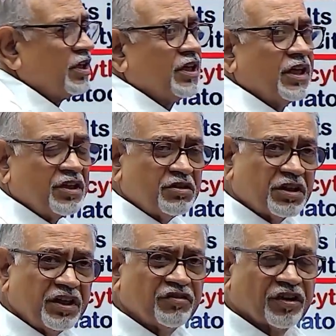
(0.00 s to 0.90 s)

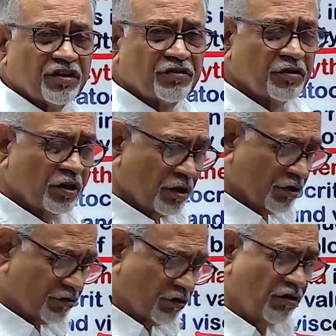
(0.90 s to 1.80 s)
increases.
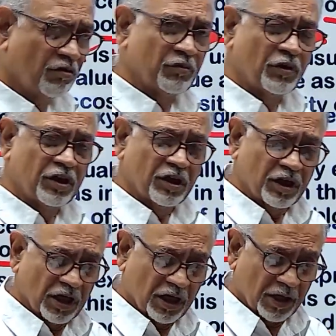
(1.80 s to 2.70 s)
So,
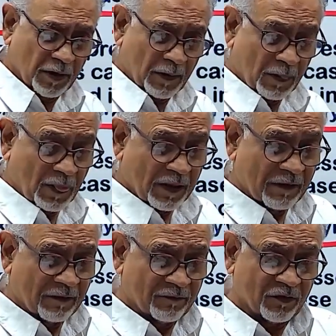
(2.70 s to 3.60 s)

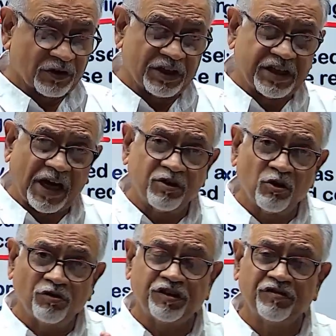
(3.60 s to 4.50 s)
for the
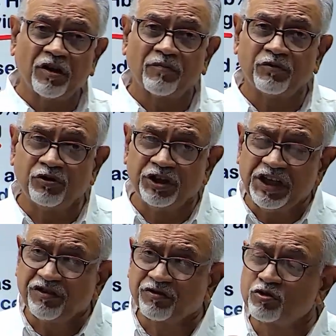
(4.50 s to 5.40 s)
diagnosis of
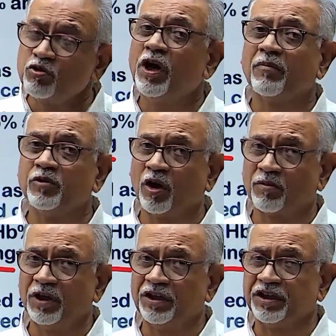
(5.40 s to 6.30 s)
these two
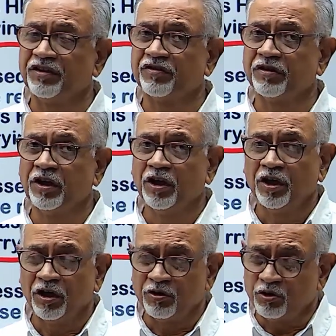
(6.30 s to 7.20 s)
abnormalities,
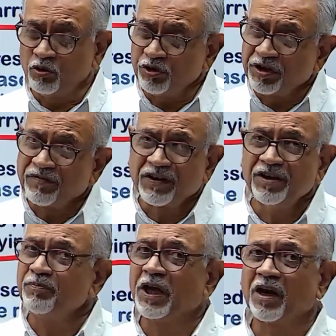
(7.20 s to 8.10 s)
two different
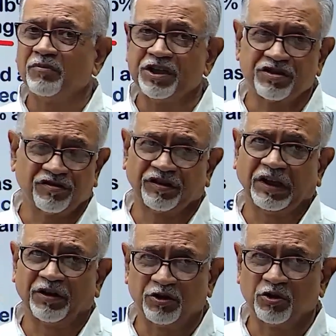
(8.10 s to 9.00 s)
parameters are
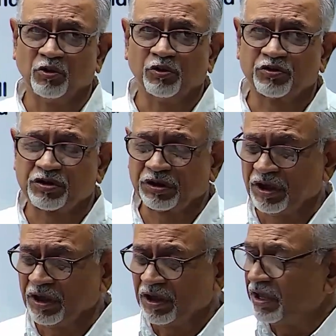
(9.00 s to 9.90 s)
used.
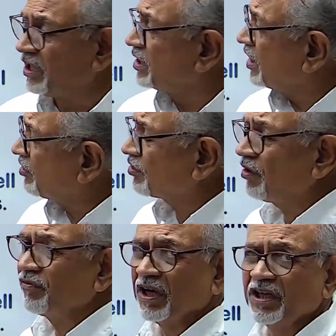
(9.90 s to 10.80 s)
In case of
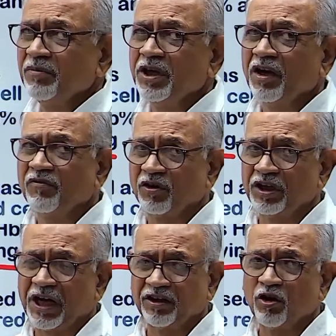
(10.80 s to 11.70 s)
anemia, for
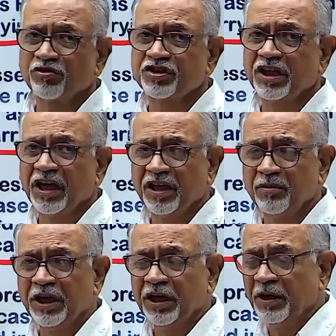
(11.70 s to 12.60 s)
diagnostic
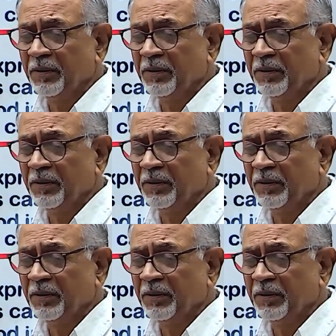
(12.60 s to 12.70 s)
anemia,